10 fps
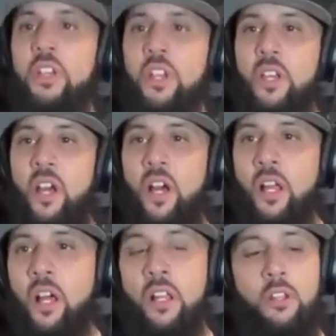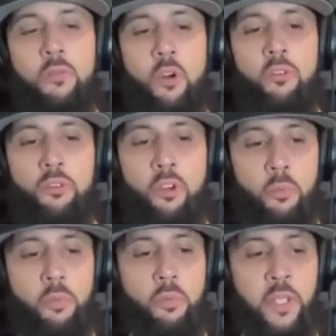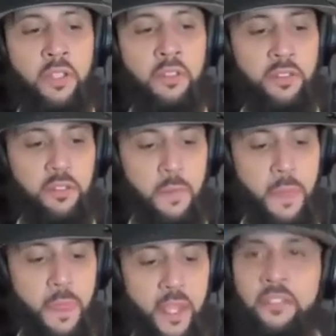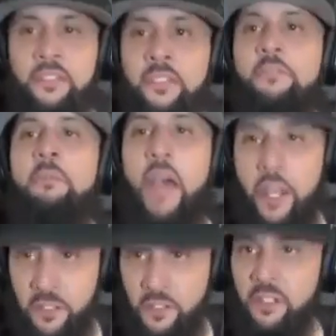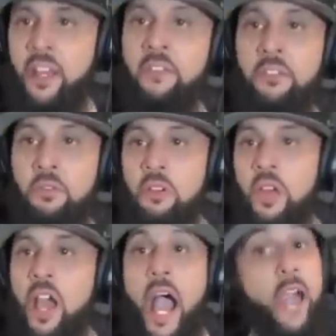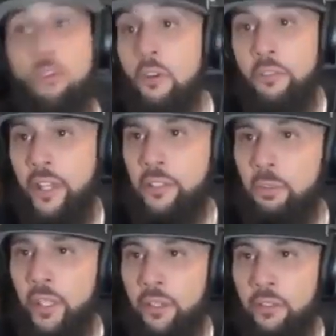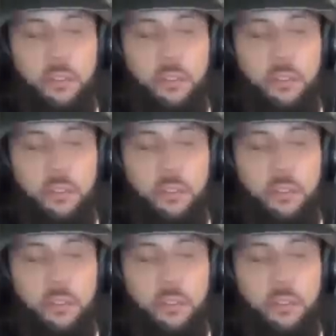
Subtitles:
a little more rope because of the passion. And I don't offer that to players